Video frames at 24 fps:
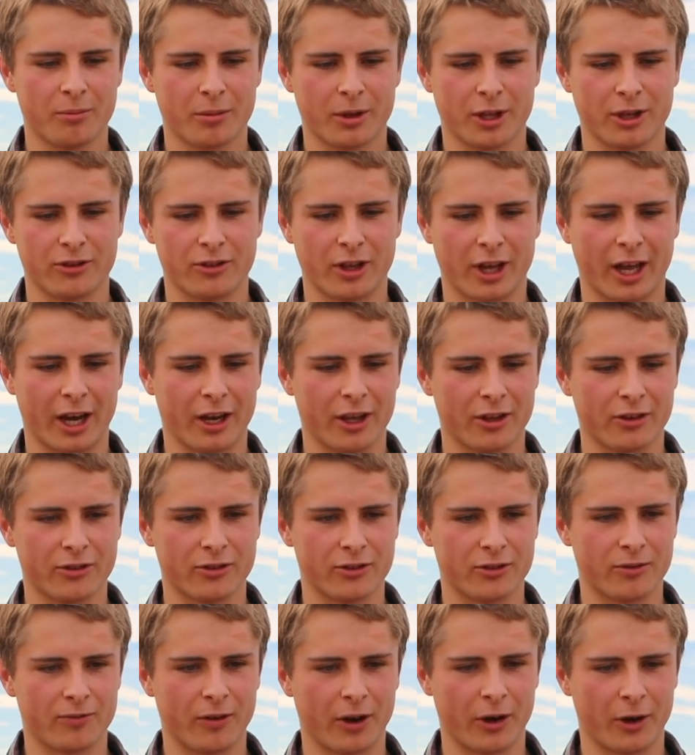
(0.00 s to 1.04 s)
because that
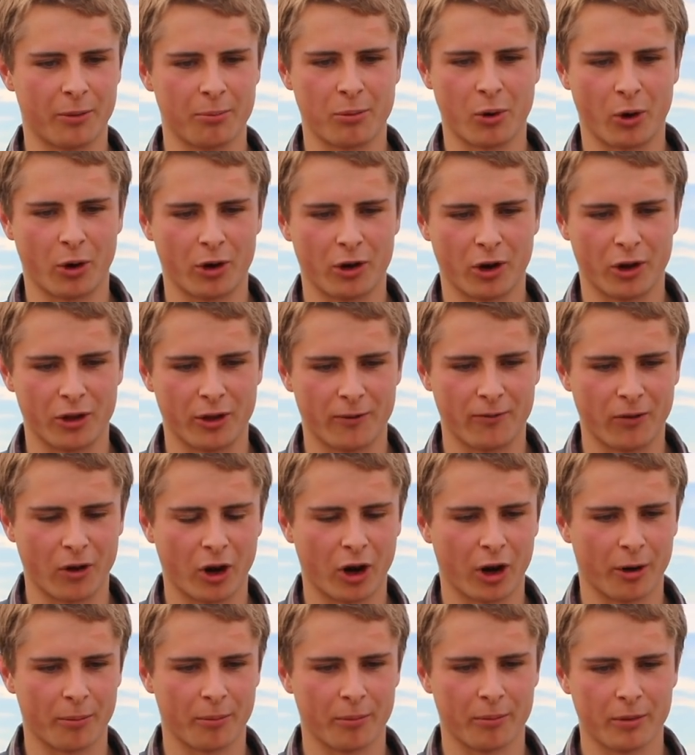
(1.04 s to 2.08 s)
is very important on the
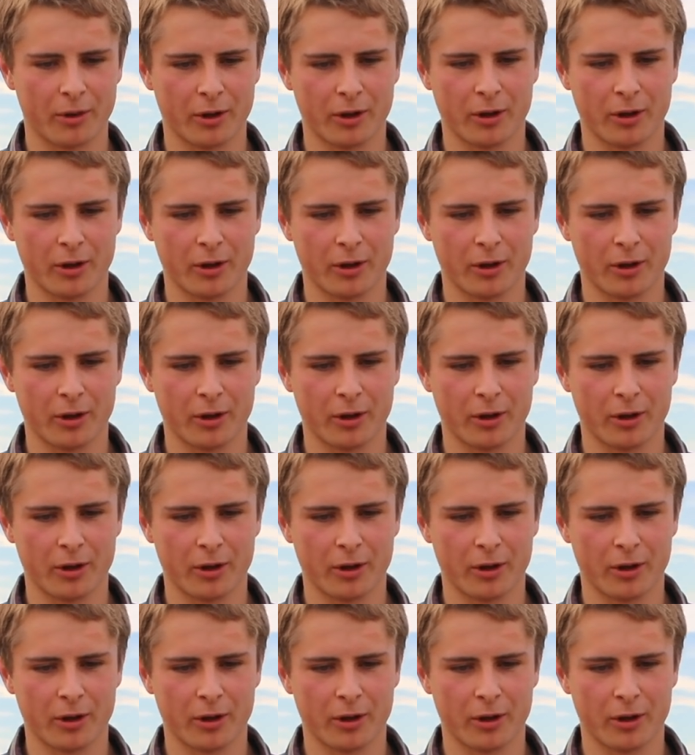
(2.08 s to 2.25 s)
farm.